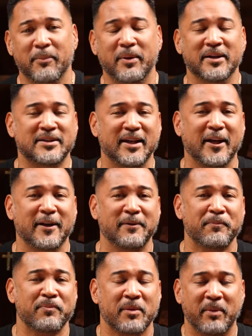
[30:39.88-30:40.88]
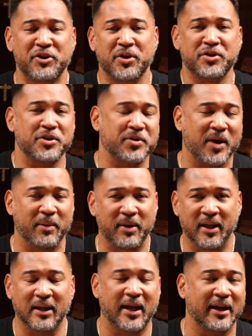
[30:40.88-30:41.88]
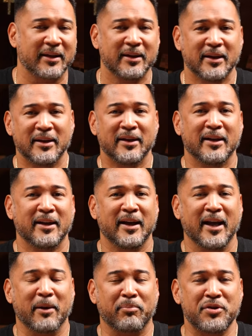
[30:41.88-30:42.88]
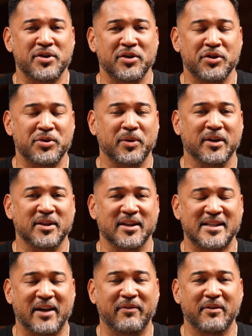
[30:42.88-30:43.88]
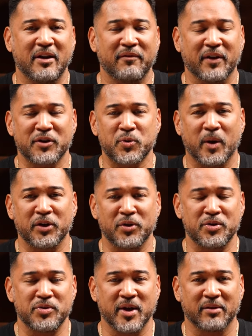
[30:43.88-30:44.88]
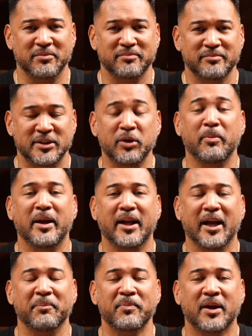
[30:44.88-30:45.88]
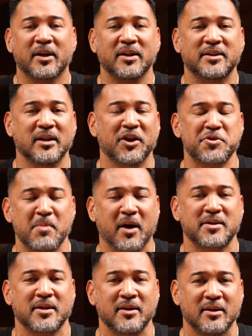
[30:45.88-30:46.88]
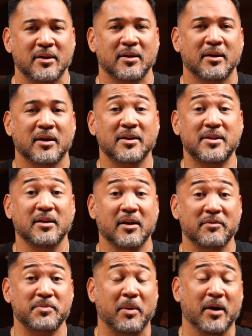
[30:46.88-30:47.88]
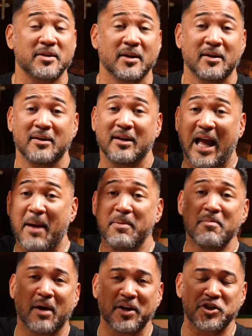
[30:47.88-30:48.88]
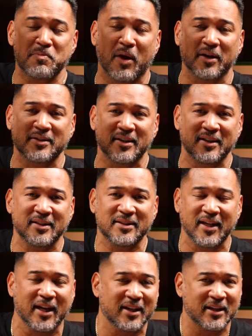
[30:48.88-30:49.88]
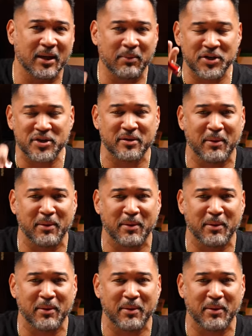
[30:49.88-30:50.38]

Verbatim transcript: That being said, make sure you subscribe, hit like, and appreciate you tuning into the Seven Figure Squad YouTube channel. Tune meet again. Continue to live smart, continue to love smart, and be money smart today. God bless you.